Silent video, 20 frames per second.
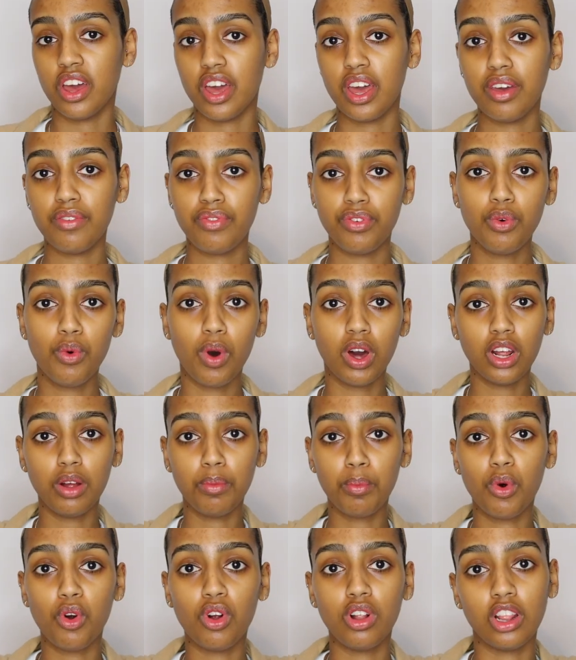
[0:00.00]
If you want
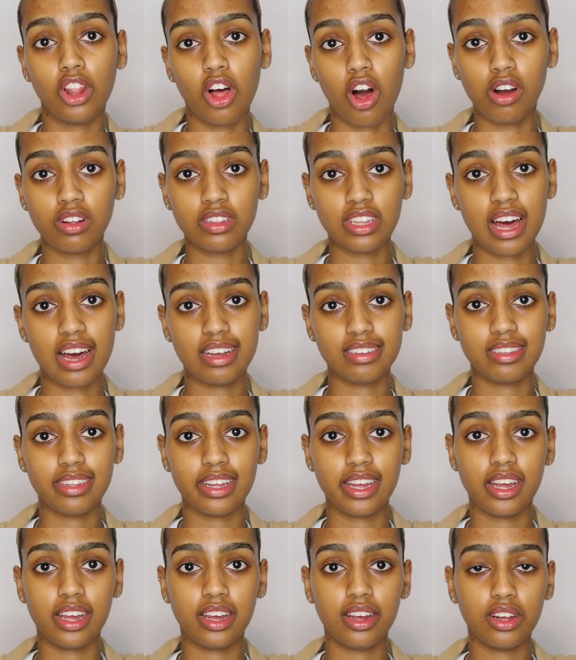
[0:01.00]
a more
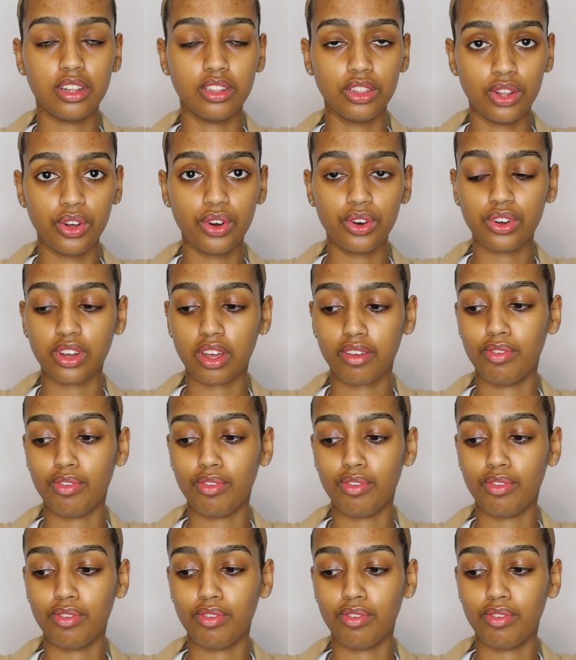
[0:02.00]
long-lasting look,